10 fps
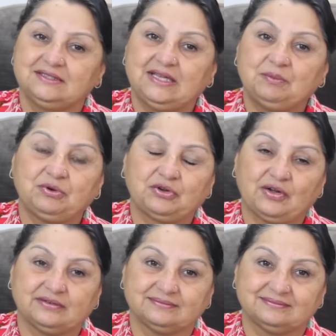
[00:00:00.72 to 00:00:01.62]

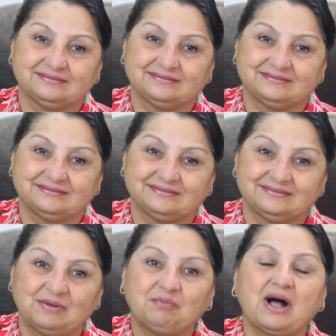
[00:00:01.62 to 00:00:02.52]
Capricorn,
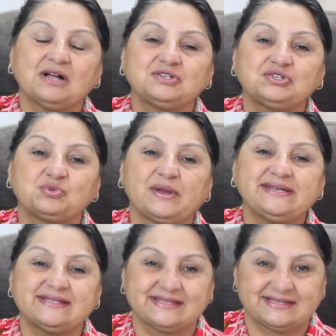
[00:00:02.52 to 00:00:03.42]
March
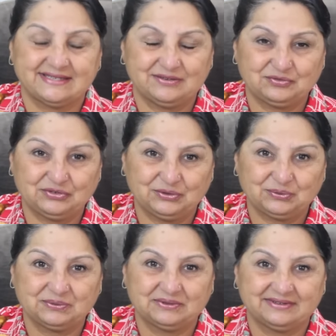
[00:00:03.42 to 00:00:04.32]
2016 for you.
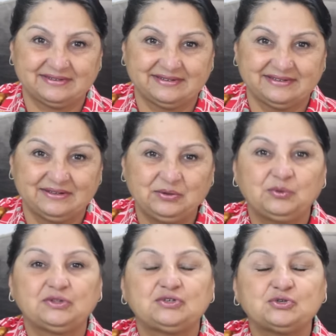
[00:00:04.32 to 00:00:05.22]

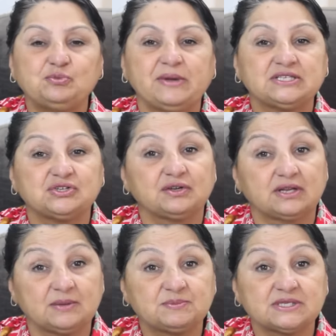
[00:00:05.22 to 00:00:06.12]
With two major
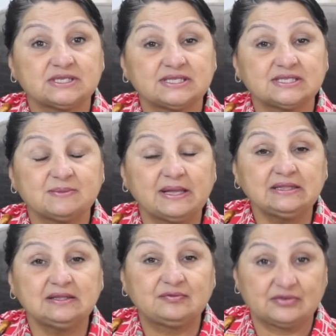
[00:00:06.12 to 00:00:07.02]
eclipses this
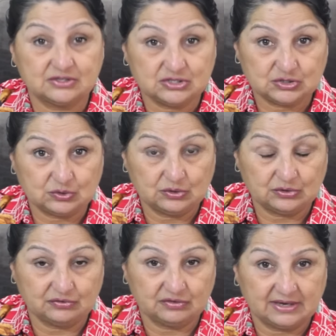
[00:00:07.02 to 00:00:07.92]
month, first
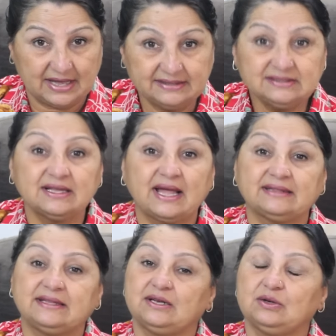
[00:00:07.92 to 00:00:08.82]
solar on the 9th
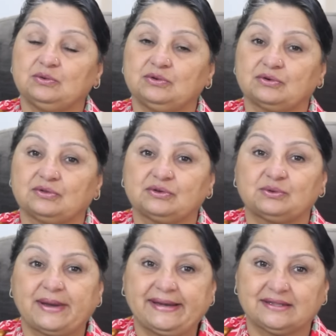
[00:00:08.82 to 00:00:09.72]
and then lunar on the
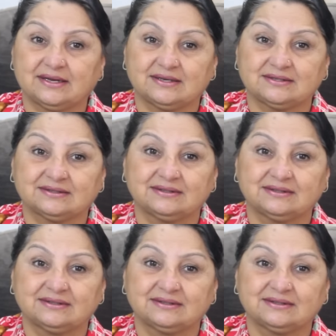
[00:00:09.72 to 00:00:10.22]
23rd.